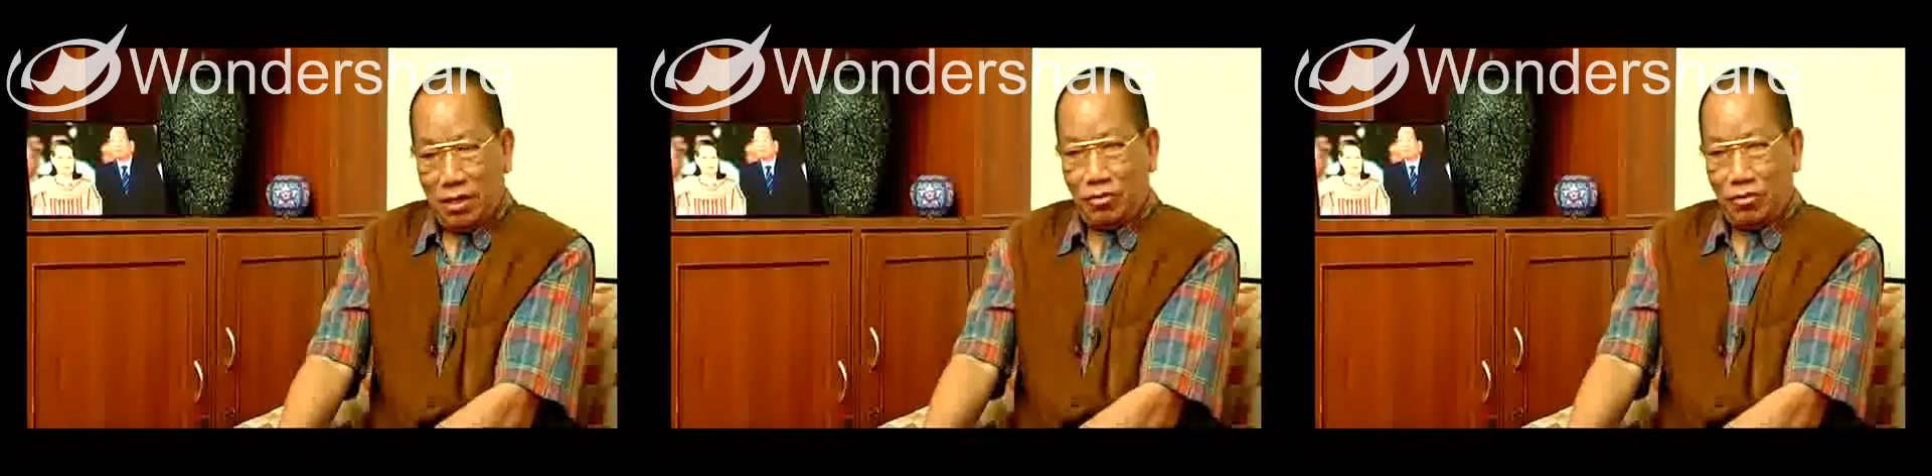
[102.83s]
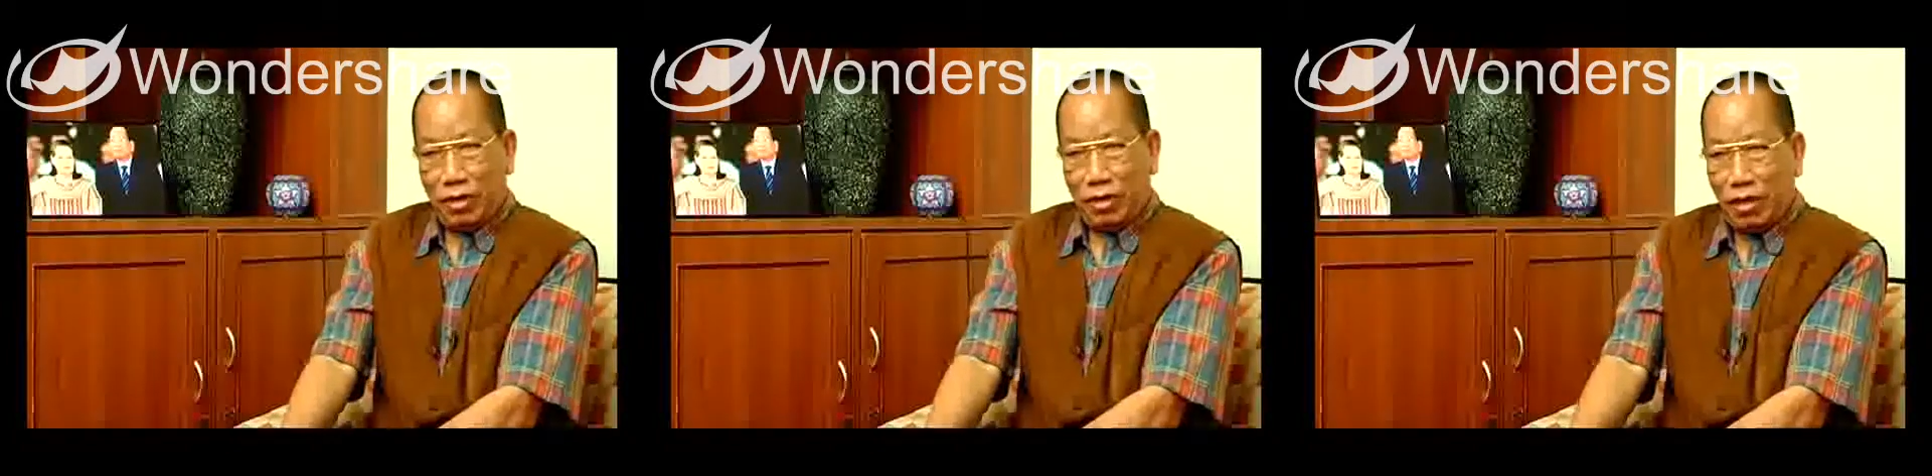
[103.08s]

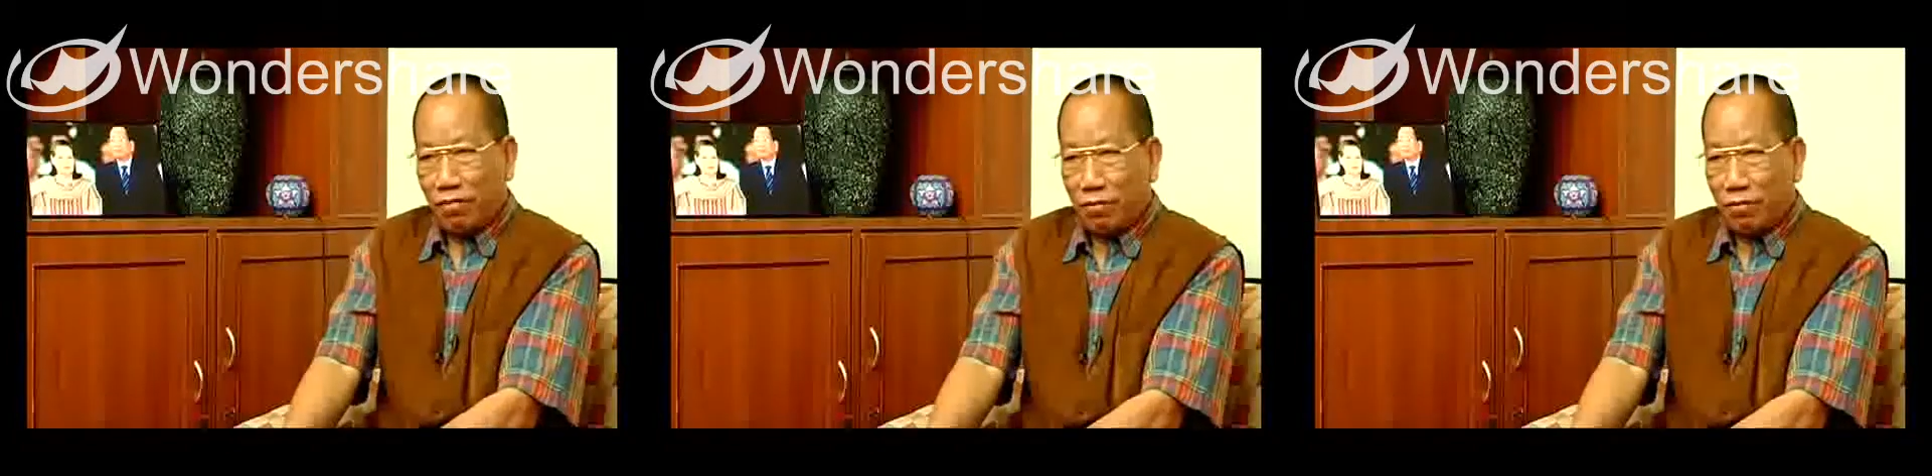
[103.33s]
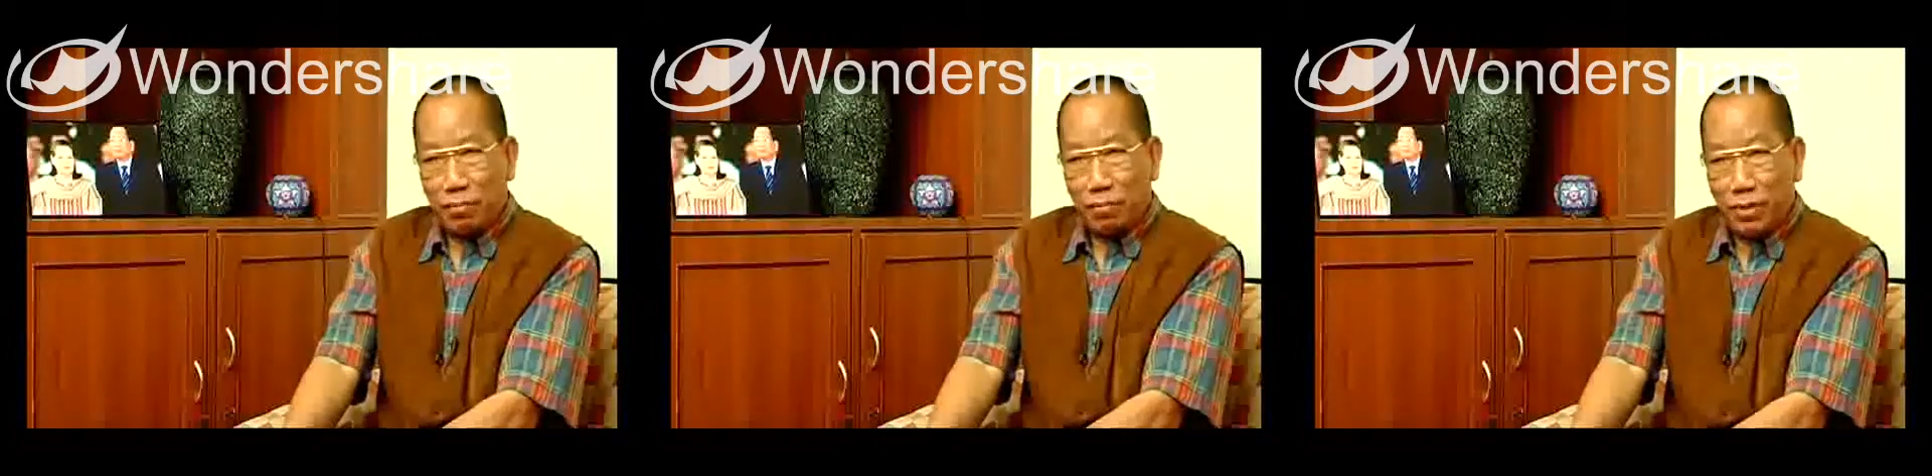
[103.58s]
So I gave
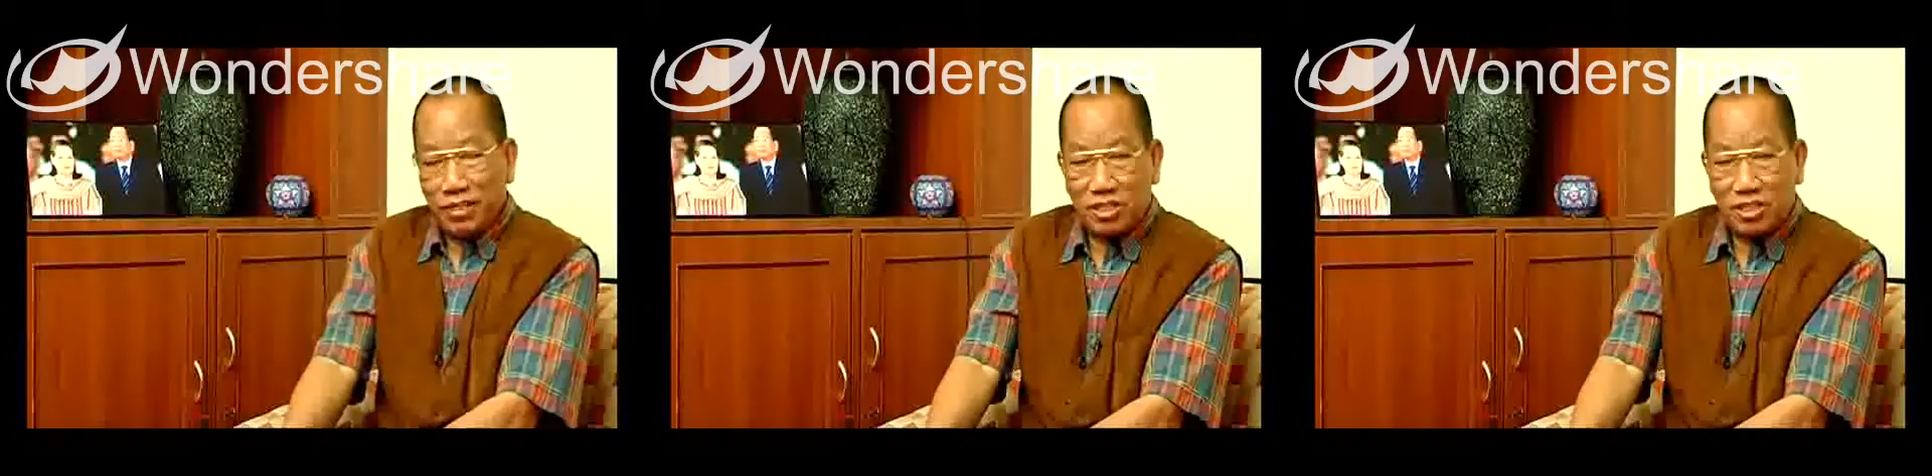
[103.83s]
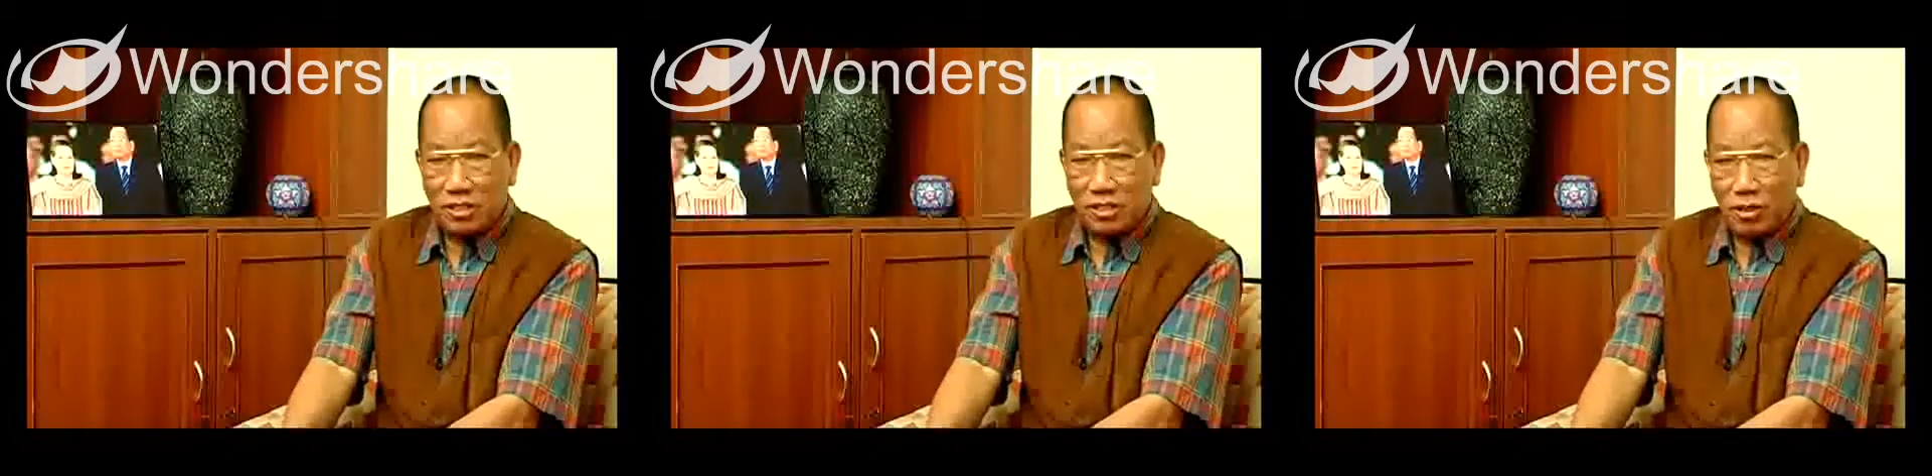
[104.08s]
him the
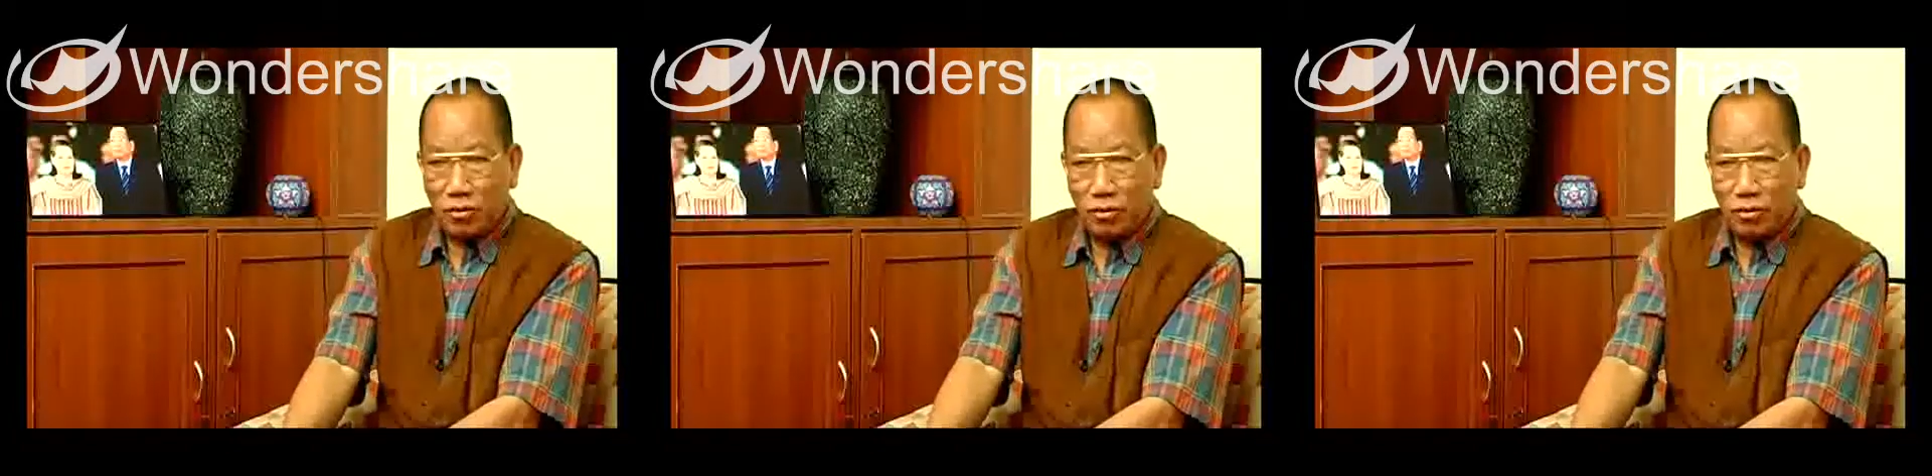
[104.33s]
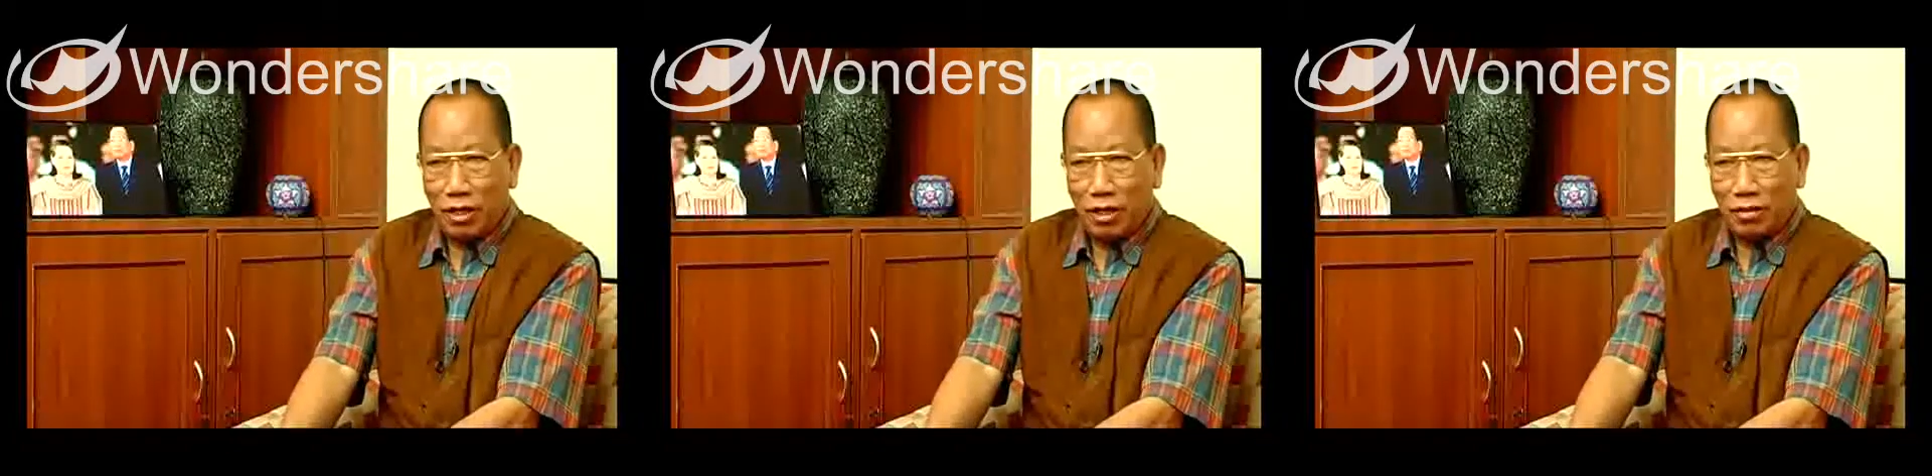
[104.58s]
best
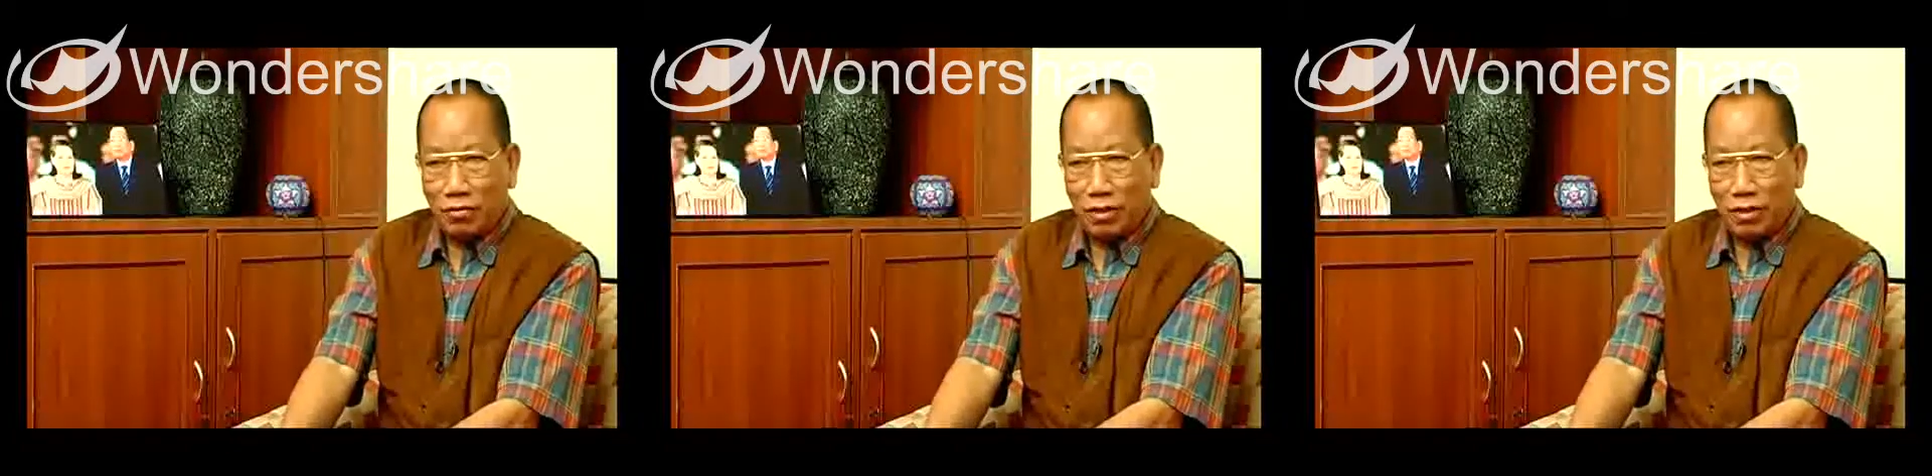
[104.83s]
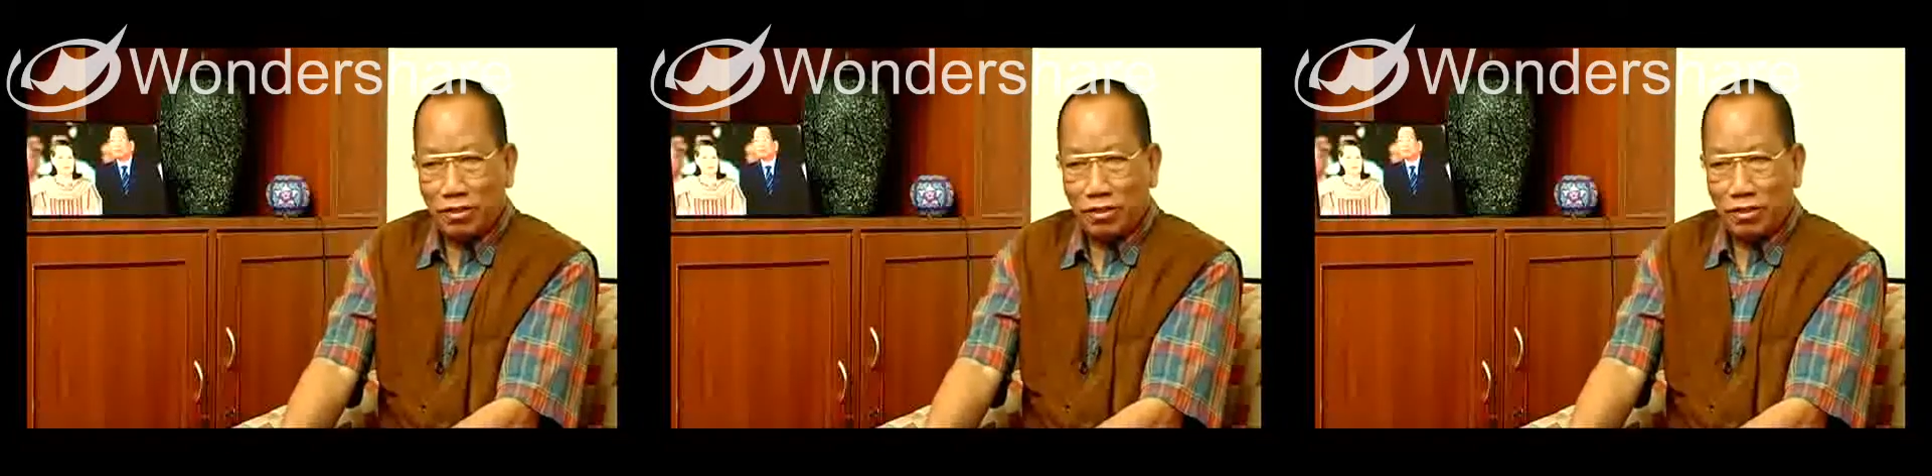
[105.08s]
salute I could